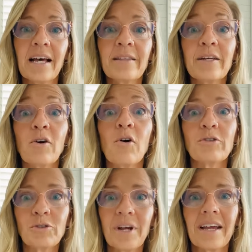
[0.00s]
a little
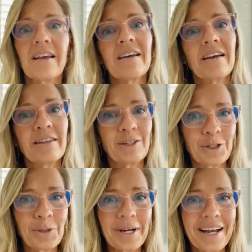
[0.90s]
trick, a little
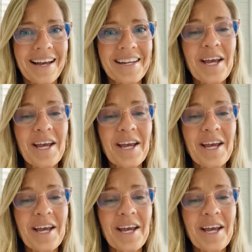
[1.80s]
shortcut.